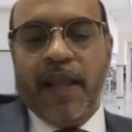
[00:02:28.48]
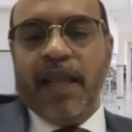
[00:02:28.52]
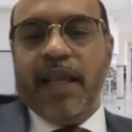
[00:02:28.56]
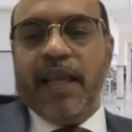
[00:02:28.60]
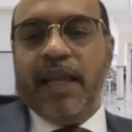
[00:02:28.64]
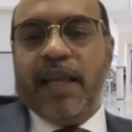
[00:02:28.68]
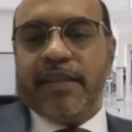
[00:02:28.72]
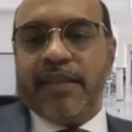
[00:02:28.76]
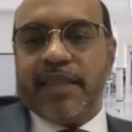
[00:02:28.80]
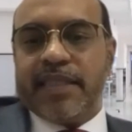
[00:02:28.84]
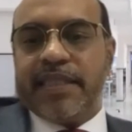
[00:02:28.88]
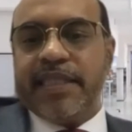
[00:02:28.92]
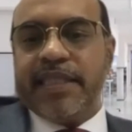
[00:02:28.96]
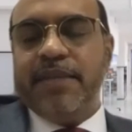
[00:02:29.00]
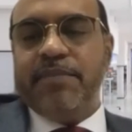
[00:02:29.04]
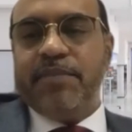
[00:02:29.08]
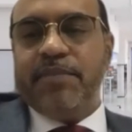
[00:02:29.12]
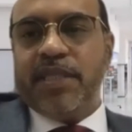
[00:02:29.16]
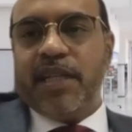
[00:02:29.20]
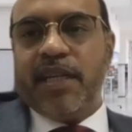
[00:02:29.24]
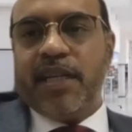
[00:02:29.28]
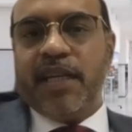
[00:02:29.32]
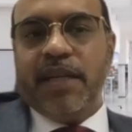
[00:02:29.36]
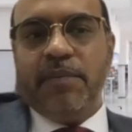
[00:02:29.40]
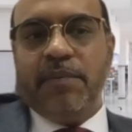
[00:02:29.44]
At the same
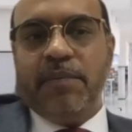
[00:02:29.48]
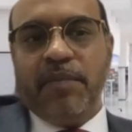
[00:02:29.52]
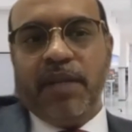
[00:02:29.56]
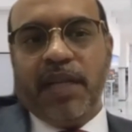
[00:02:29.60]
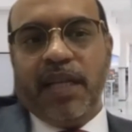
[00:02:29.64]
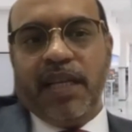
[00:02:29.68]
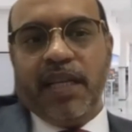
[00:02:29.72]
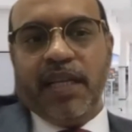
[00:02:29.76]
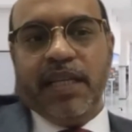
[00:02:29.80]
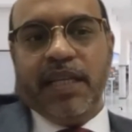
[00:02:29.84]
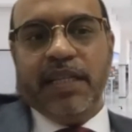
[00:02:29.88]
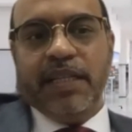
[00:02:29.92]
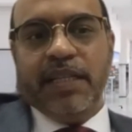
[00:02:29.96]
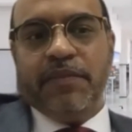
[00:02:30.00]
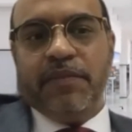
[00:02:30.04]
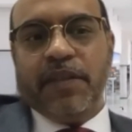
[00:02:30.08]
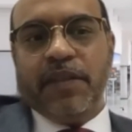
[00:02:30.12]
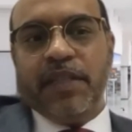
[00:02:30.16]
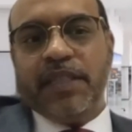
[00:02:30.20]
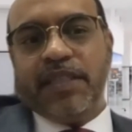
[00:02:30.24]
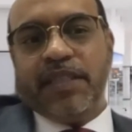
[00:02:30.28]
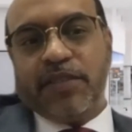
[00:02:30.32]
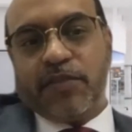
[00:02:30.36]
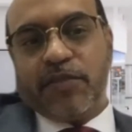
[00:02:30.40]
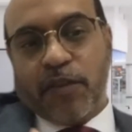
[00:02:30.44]
time, if
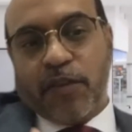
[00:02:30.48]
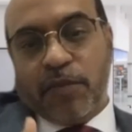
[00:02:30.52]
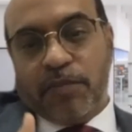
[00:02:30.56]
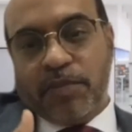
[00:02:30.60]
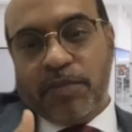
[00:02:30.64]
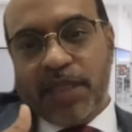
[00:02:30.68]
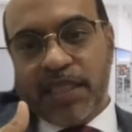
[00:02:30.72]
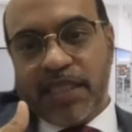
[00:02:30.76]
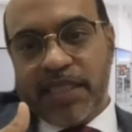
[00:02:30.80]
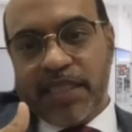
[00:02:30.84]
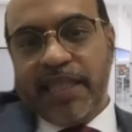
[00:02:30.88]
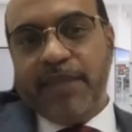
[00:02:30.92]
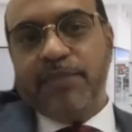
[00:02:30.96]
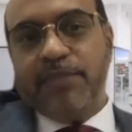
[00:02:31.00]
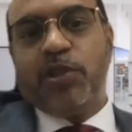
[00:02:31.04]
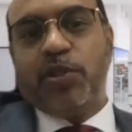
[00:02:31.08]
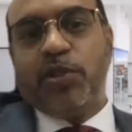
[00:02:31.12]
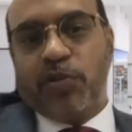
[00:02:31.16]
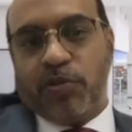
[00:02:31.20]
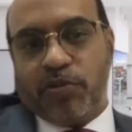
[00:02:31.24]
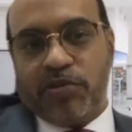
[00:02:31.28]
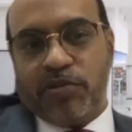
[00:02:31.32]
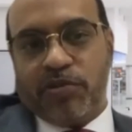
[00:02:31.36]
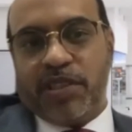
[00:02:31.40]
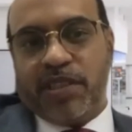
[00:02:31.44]
it's from the same
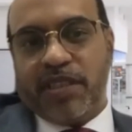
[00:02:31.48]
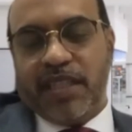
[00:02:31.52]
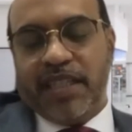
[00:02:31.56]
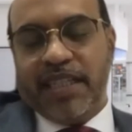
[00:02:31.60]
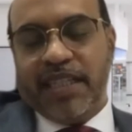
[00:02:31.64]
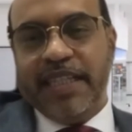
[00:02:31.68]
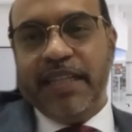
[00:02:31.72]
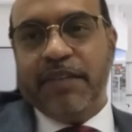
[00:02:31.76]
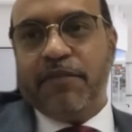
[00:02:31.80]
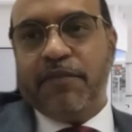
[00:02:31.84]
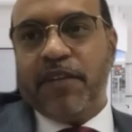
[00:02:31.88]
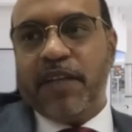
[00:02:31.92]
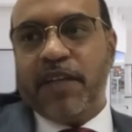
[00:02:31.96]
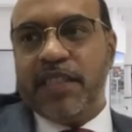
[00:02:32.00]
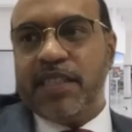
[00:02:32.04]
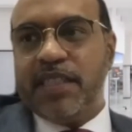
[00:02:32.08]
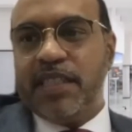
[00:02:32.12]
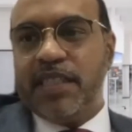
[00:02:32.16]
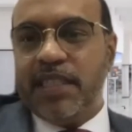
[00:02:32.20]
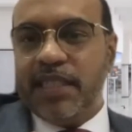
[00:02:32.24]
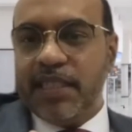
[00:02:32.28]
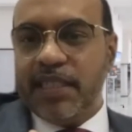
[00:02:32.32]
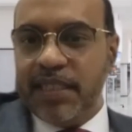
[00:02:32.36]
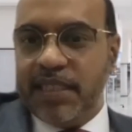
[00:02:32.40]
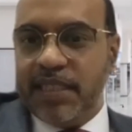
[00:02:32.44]
source, if I see
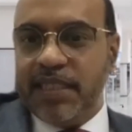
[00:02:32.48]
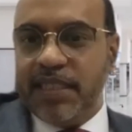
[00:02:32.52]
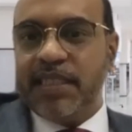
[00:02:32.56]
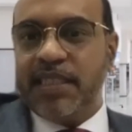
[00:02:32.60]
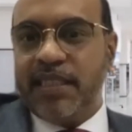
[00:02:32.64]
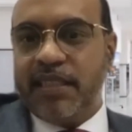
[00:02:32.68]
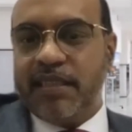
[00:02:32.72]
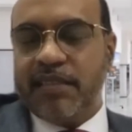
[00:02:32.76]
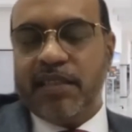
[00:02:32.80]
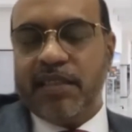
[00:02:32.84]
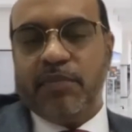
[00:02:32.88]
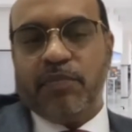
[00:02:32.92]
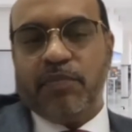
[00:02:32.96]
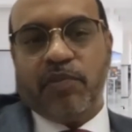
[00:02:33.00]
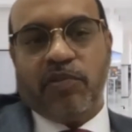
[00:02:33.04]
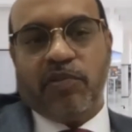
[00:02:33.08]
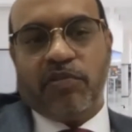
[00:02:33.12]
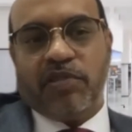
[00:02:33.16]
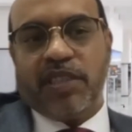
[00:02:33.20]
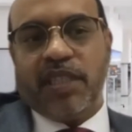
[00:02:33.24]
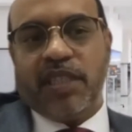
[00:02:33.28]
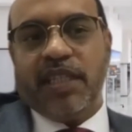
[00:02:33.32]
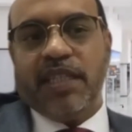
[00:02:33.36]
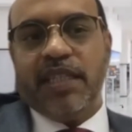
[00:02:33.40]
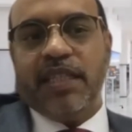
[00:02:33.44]
in this year
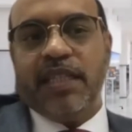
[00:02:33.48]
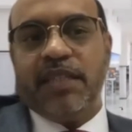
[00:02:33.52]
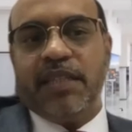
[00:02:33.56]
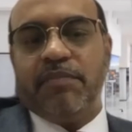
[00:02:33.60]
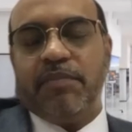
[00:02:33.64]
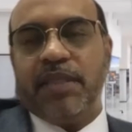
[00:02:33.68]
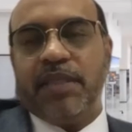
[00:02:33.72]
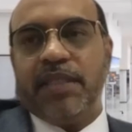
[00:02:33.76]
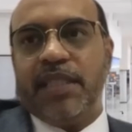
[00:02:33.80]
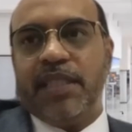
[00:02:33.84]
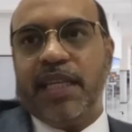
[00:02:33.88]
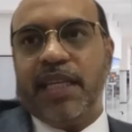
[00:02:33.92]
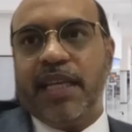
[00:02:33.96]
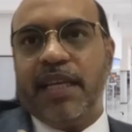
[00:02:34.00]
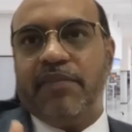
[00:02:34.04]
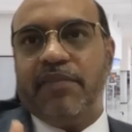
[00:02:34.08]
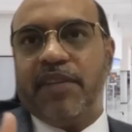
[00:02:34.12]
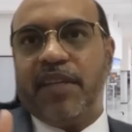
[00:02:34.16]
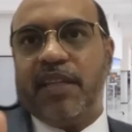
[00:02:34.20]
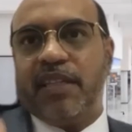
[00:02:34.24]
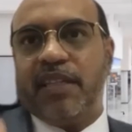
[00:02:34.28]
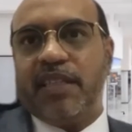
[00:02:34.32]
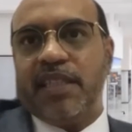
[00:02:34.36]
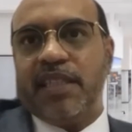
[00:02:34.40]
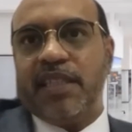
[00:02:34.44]
report, they have
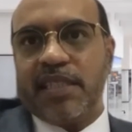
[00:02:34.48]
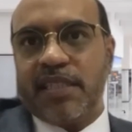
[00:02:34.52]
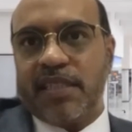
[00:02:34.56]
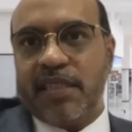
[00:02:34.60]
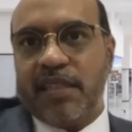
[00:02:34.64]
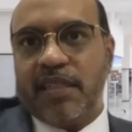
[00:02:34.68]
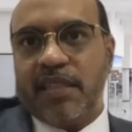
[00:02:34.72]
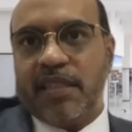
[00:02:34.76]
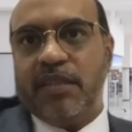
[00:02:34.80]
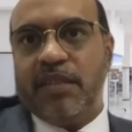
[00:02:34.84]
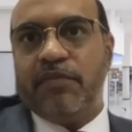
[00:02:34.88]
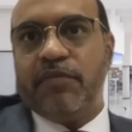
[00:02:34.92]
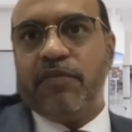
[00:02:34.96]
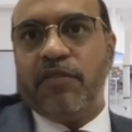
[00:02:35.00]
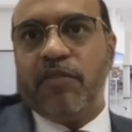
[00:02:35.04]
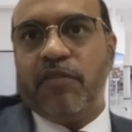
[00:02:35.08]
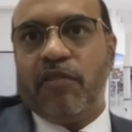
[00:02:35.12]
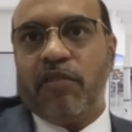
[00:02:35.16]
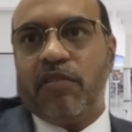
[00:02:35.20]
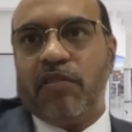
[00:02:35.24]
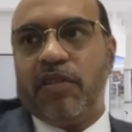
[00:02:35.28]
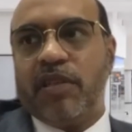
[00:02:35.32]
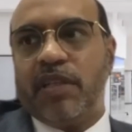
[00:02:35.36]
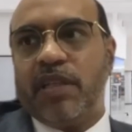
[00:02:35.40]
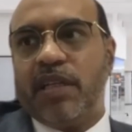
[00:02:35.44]
another study
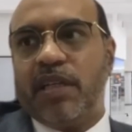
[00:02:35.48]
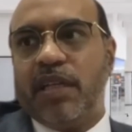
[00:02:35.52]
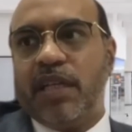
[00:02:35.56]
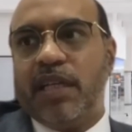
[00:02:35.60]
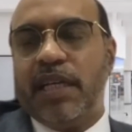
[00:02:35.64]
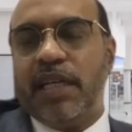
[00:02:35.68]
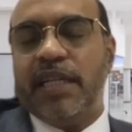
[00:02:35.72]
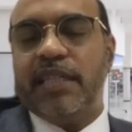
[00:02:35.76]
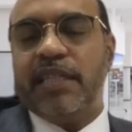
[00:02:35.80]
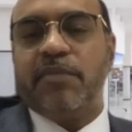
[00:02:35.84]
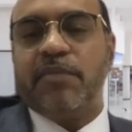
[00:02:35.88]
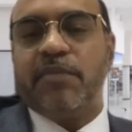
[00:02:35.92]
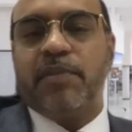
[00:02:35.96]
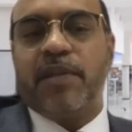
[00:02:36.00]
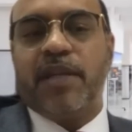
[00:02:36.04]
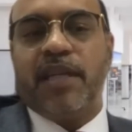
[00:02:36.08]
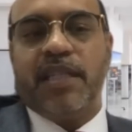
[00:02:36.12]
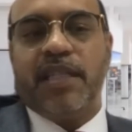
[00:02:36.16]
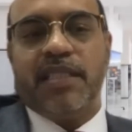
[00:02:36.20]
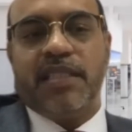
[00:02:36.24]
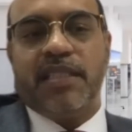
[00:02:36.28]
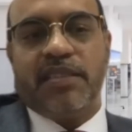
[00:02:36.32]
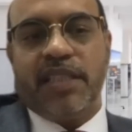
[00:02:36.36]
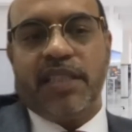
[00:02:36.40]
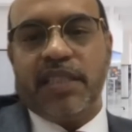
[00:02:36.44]
for
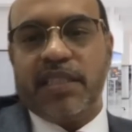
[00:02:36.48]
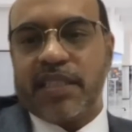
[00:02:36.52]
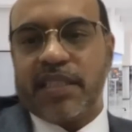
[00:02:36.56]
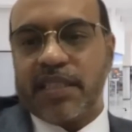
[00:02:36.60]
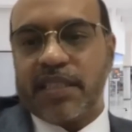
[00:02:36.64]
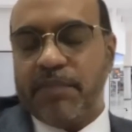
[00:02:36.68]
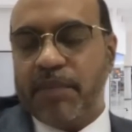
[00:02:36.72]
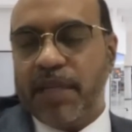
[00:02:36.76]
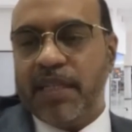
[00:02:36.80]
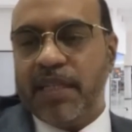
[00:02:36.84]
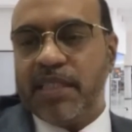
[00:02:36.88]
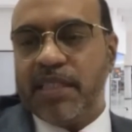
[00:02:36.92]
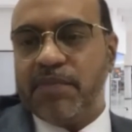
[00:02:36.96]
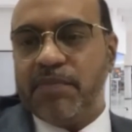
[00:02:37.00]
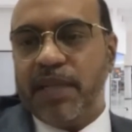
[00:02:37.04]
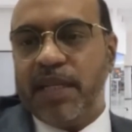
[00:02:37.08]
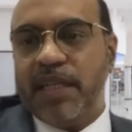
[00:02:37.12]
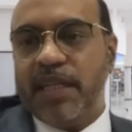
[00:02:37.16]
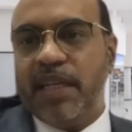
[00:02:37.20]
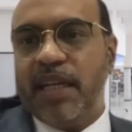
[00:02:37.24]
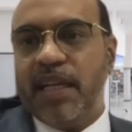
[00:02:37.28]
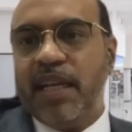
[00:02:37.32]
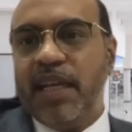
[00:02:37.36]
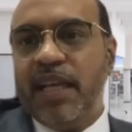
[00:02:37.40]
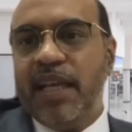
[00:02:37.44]
enterprise risk management.